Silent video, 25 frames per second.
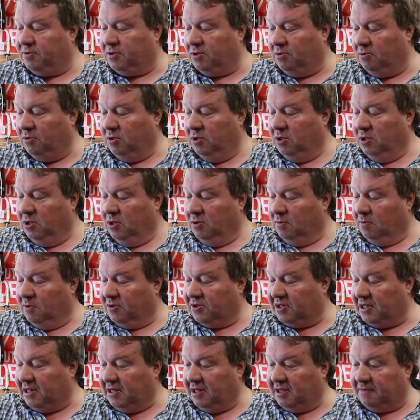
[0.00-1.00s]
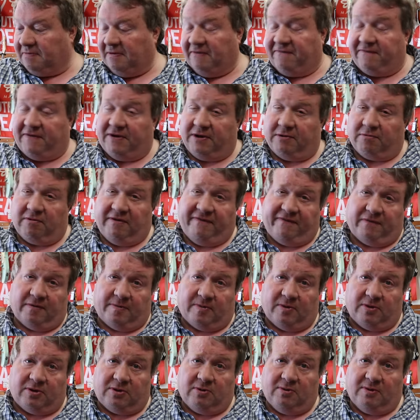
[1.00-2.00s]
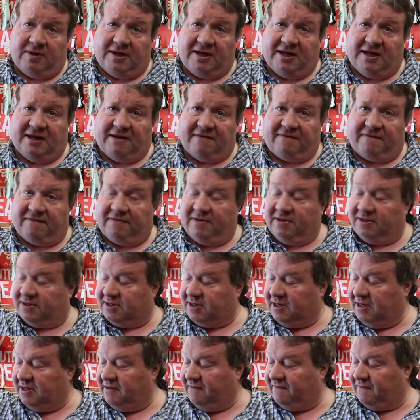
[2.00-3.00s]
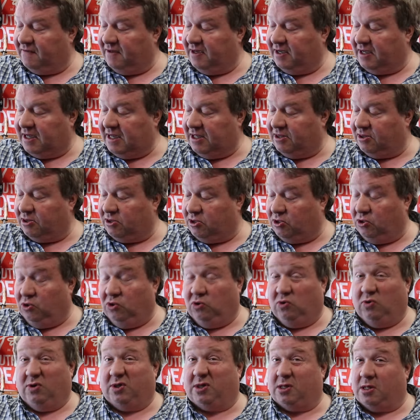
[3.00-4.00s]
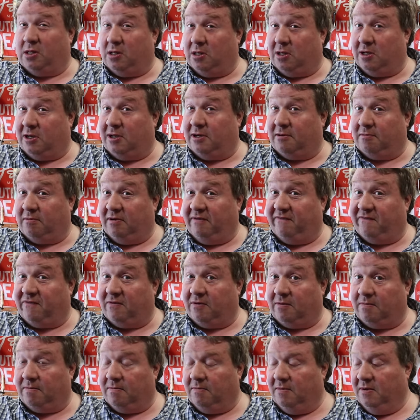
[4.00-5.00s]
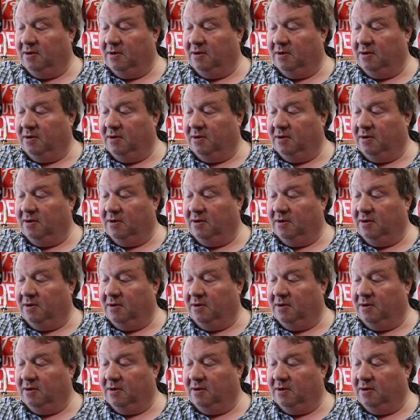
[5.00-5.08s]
So whereas I like my Fender reverb on 2.5, this kind of like at 2, it's a lot of reverb.